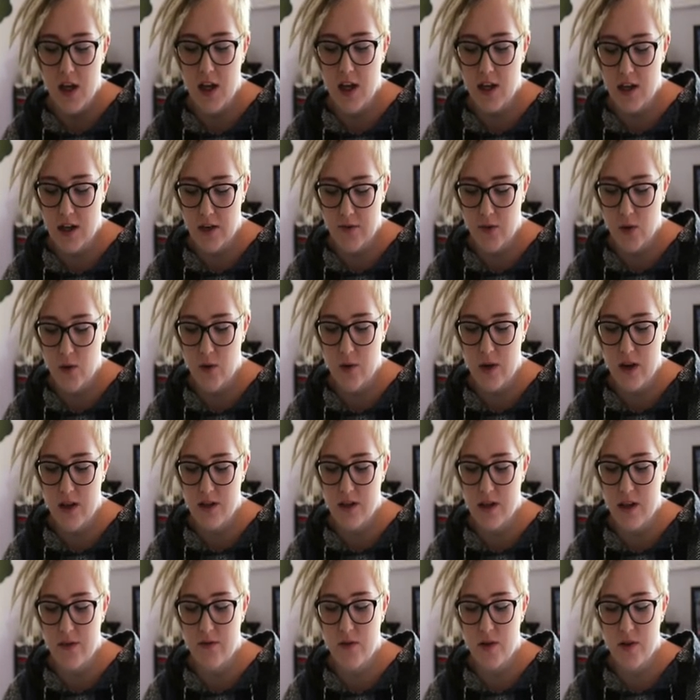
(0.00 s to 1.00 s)
And
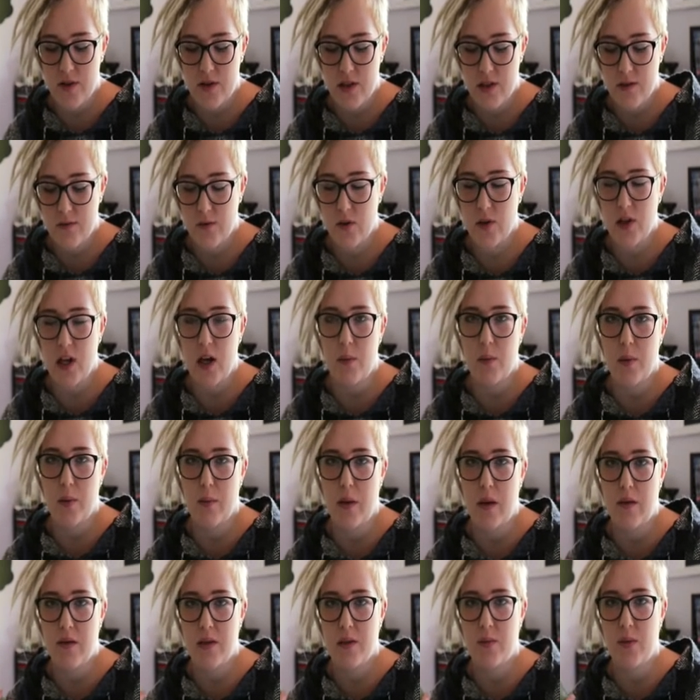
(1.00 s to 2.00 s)
I've used this for a couple of
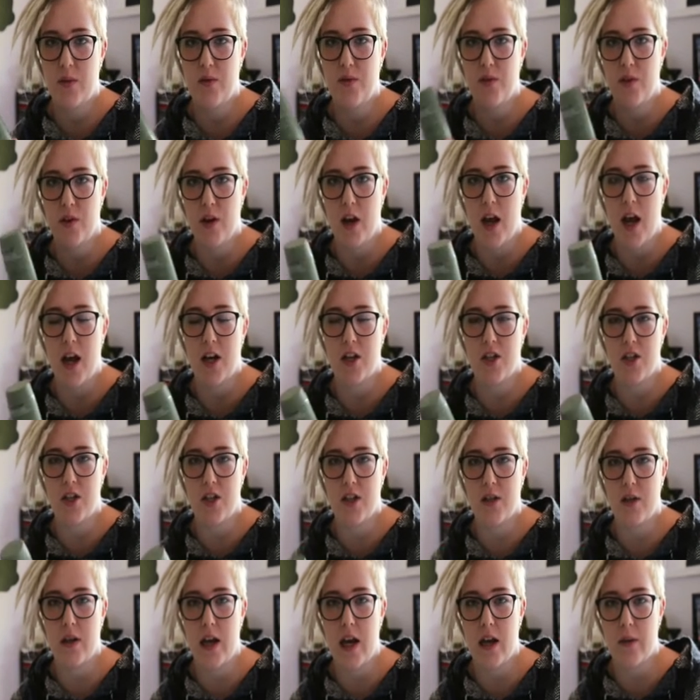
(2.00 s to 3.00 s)
months before I
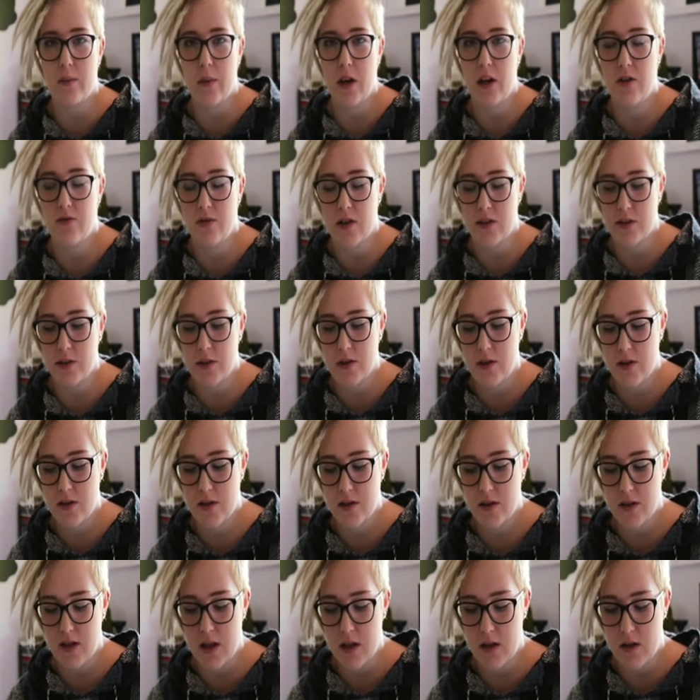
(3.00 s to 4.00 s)
actually had my
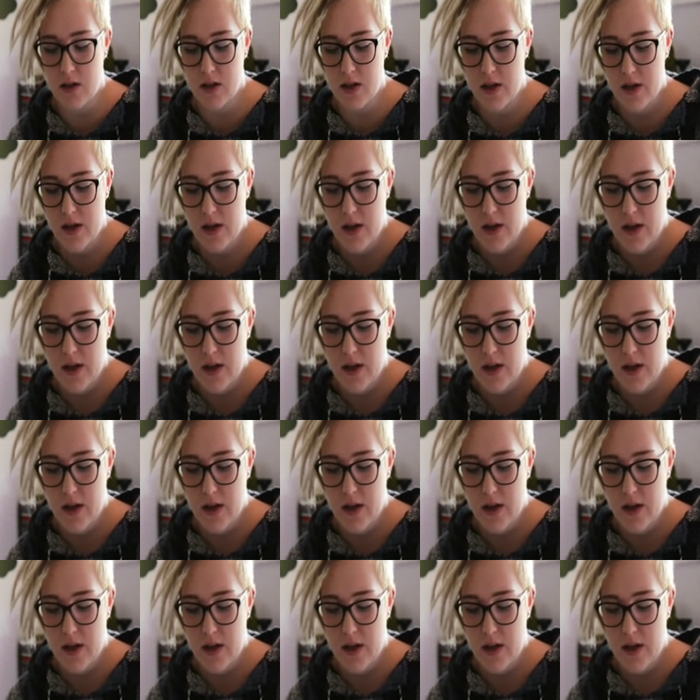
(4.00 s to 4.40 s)
dreadlocks, and